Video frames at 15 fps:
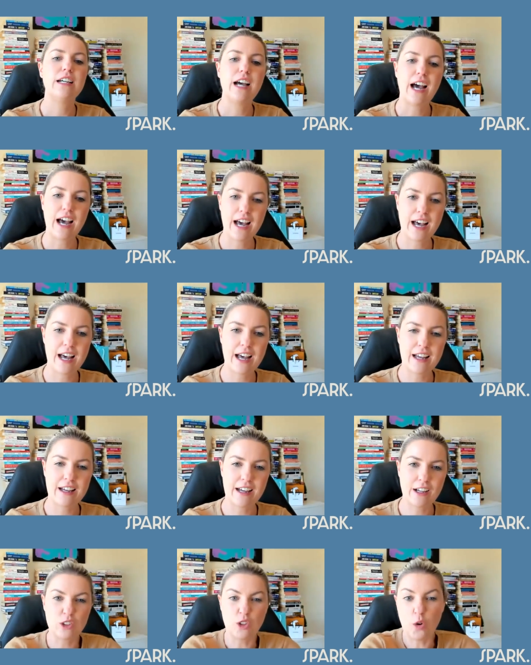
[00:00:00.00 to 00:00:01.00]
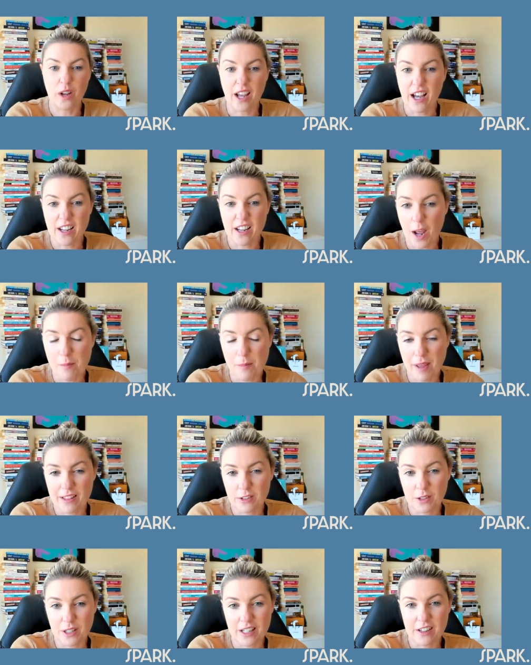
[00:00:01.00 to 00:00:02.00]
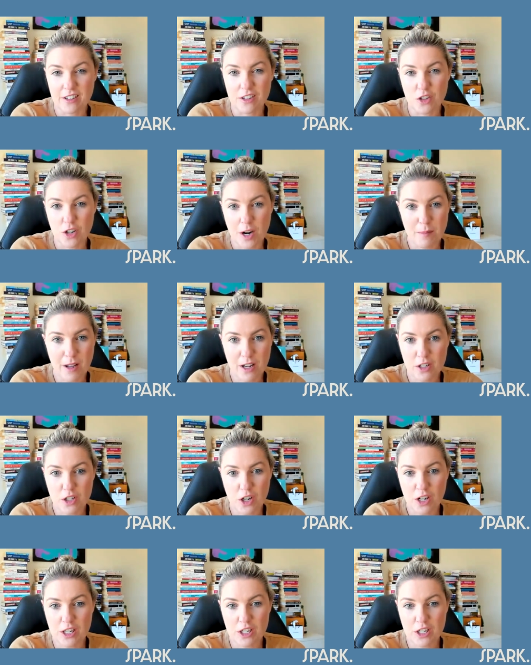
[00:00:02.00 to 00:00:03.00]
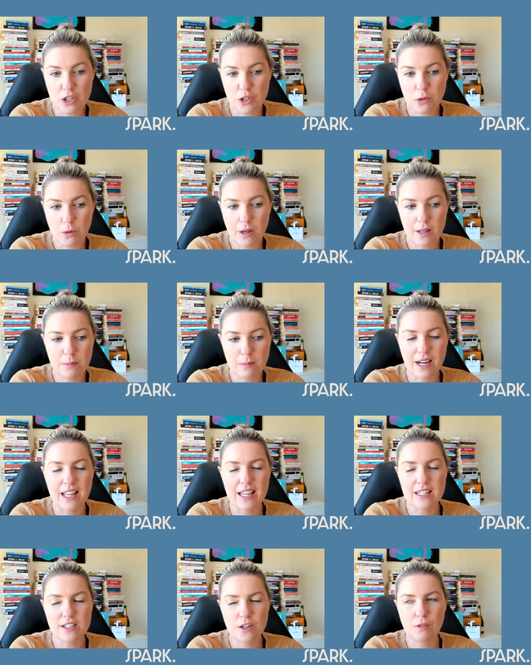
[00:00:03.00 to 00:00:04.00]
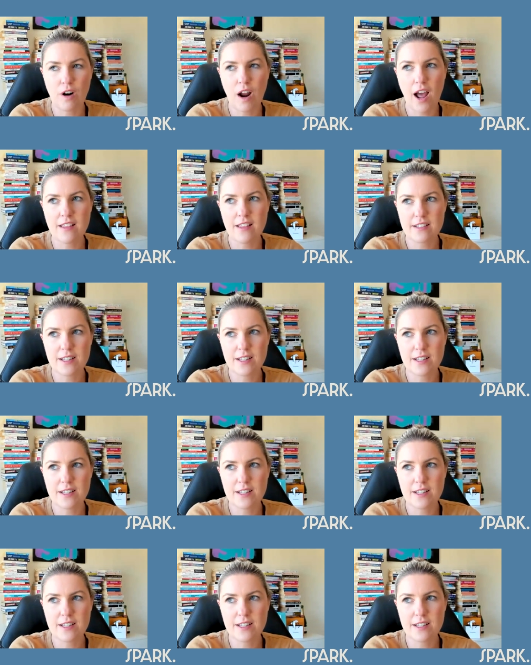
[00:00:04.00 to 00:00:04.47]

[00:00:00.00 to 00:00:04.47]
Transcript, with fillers: uh, a lawyer an ip lawyer or a trademark attorney to do it but i guess you're right